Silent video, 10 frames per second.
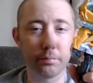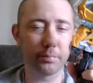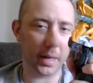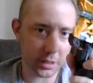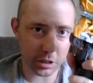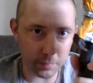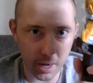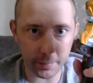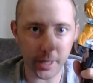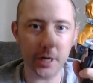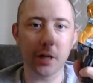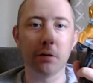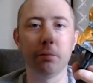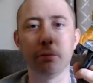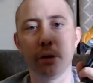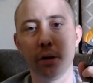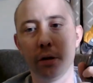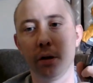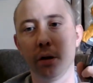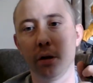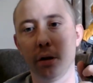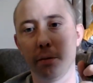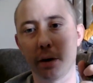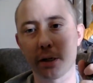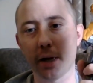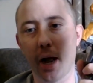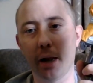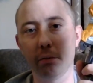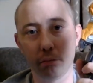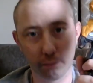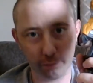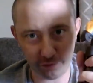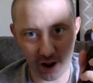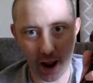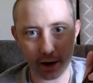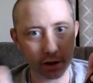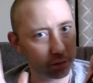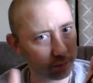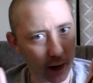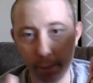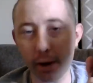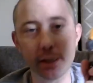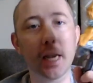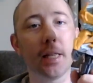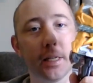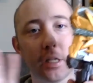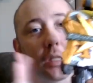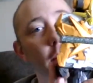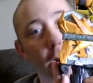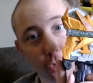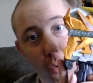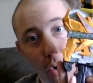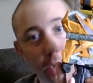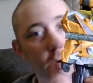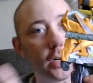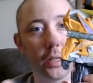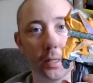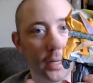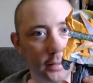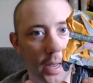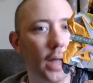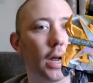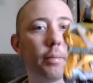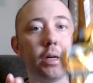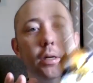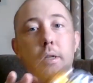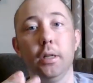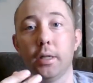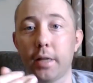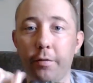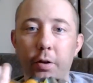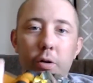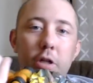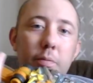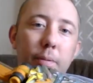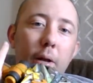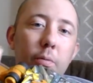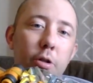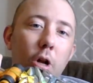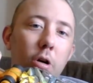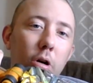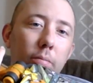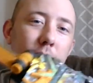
That's just my opinion, but it's not fact. I'm not saying this is the better toy or anything like that. I mean, definitely wish this blade was longer.